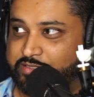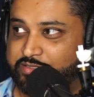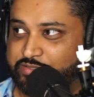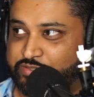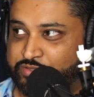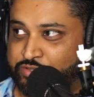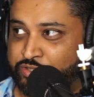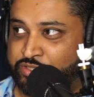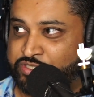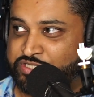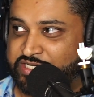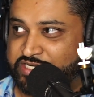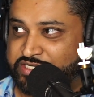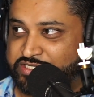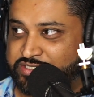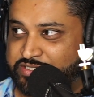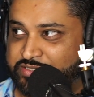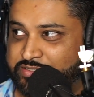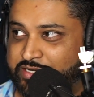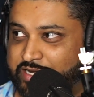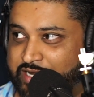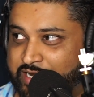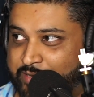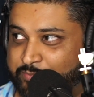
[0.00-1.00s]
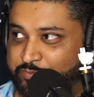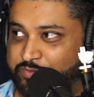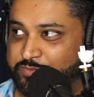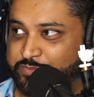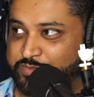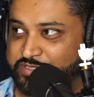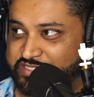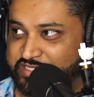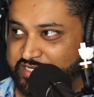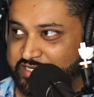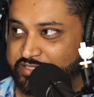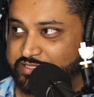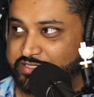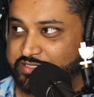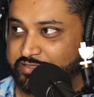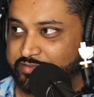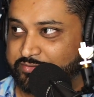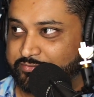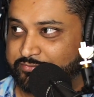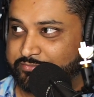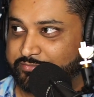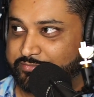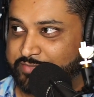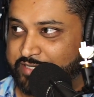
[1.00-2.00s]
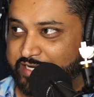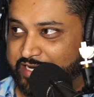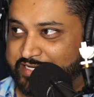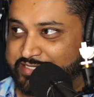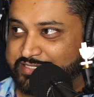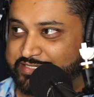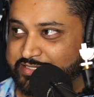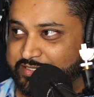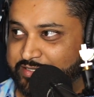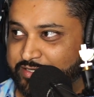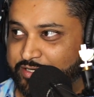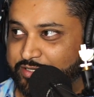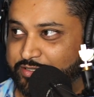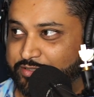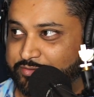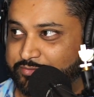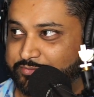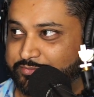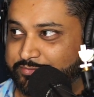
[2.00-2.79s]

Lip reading: Search engine optimization, SEO.